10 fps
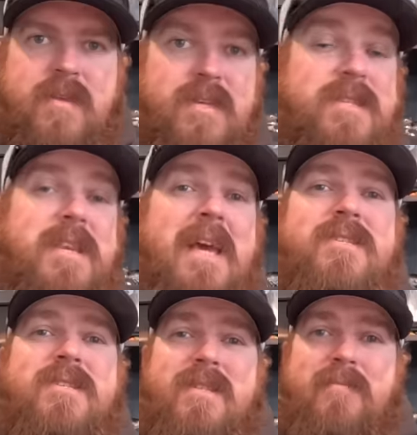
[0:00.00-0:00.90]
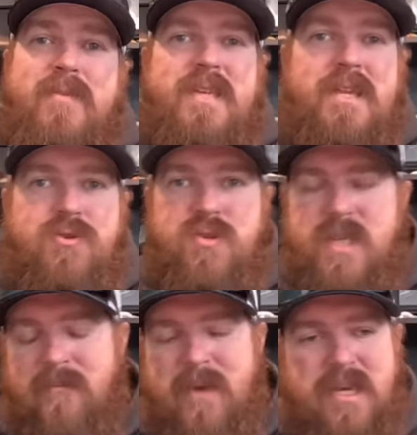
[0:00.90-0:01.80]
This next clip is
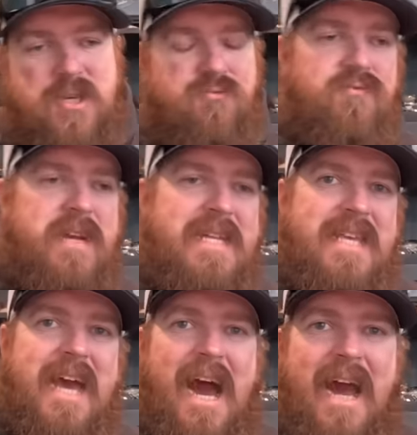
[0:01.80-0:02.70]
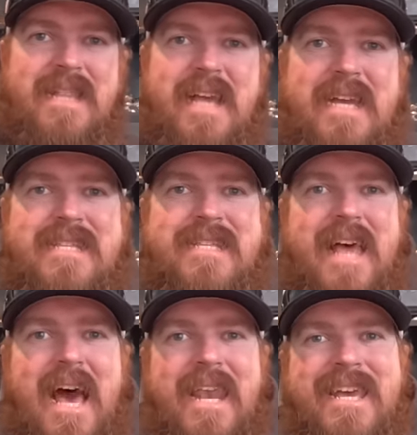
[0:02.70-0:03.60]
interesting because it really highlights
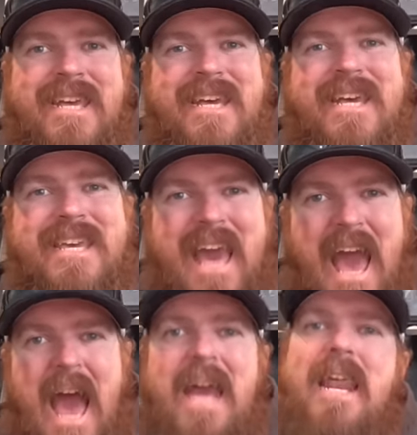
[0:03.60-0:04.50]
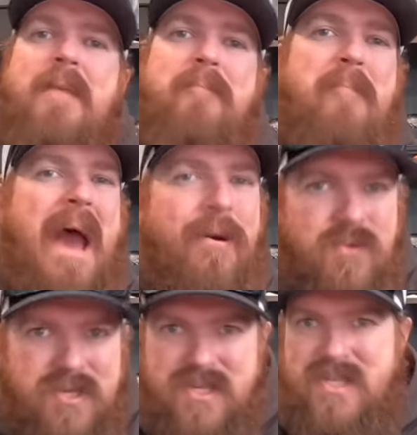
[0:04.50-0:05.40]
that cat and
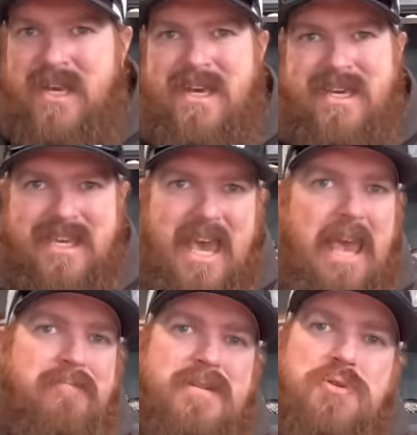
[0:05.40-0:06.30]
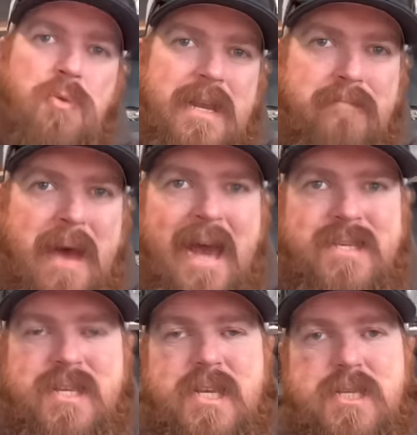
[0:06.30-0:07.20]
mouse game between a
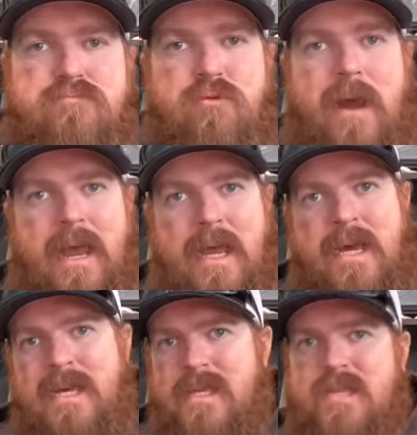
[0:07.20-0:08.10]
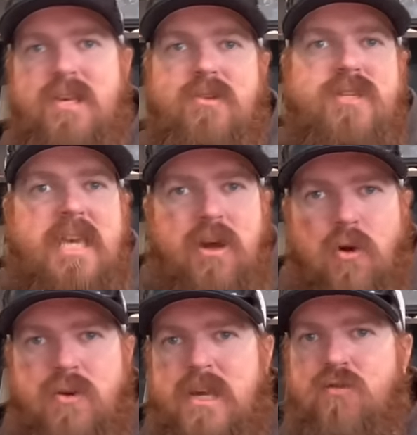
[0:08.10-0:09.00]
bass and its prey. This little
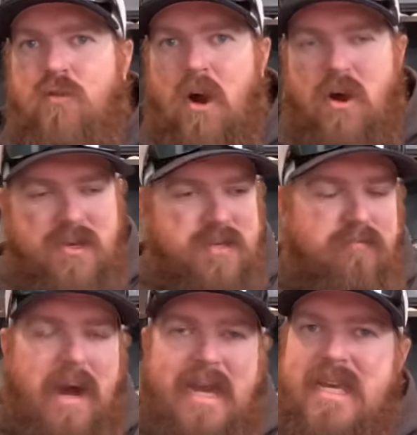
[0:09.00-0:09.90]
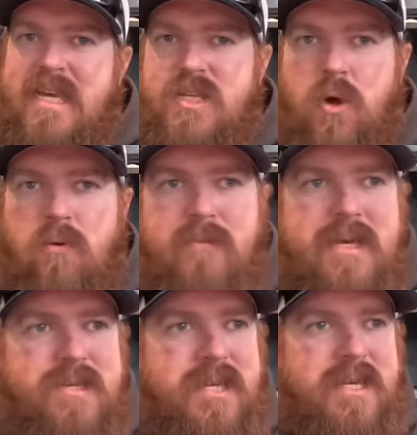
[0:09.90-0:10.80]
TRD Crawz minding its own
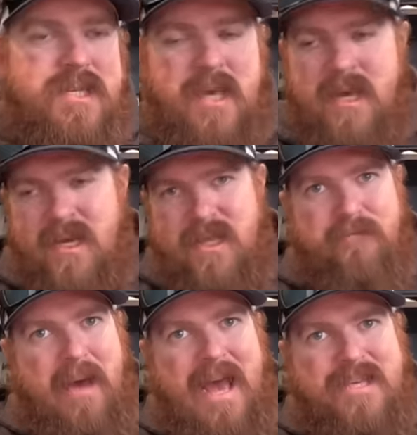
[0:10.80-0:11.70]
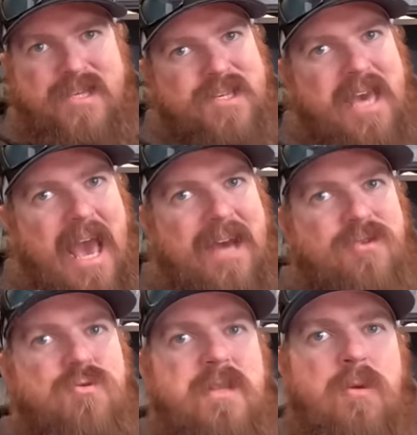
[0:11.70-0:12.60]
business. The bass is
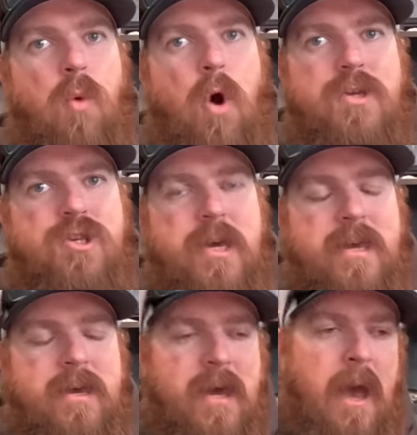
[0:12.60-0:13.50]
casually watching,